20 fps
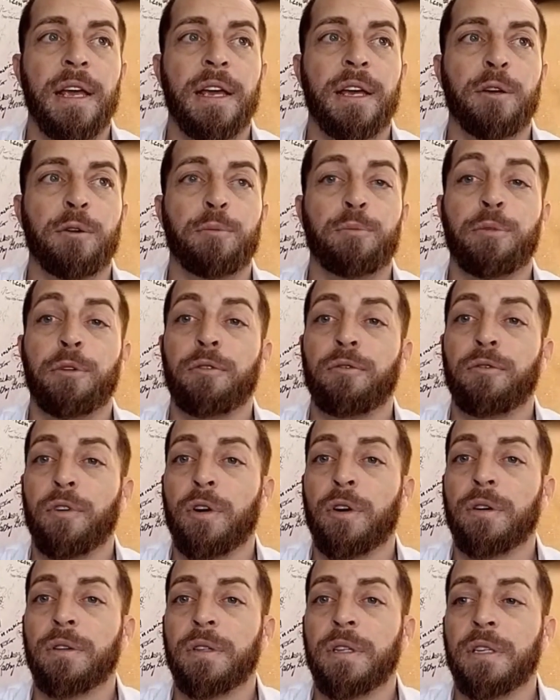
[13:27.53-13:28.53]
and
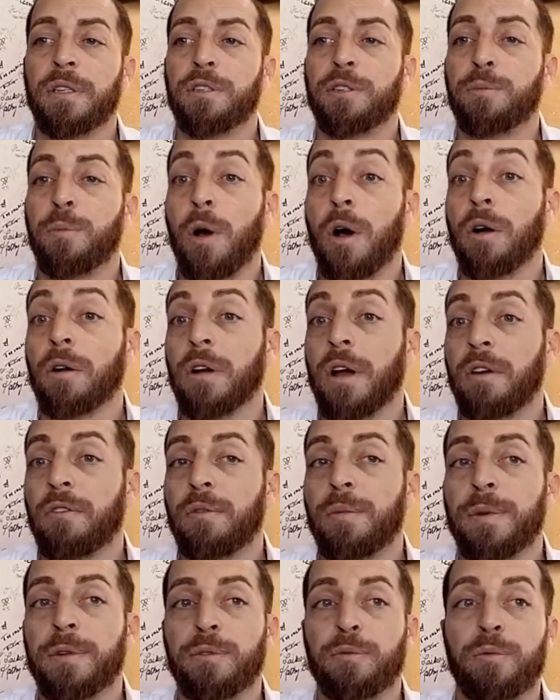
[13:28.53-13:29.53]
pervert these small
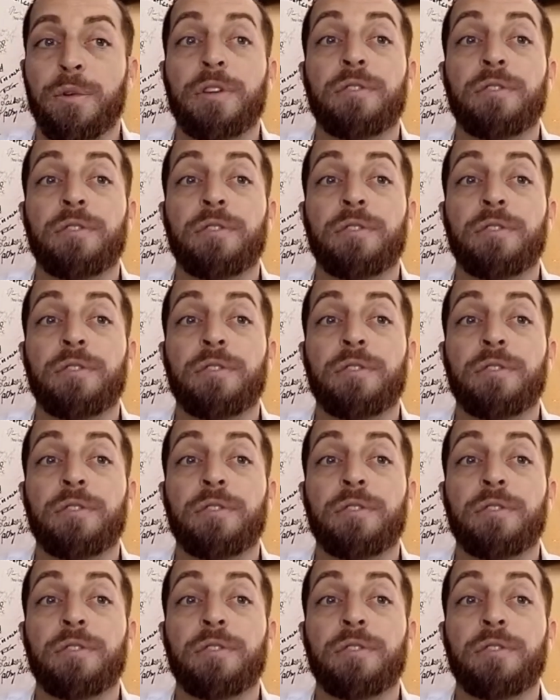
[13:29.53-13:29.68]
governments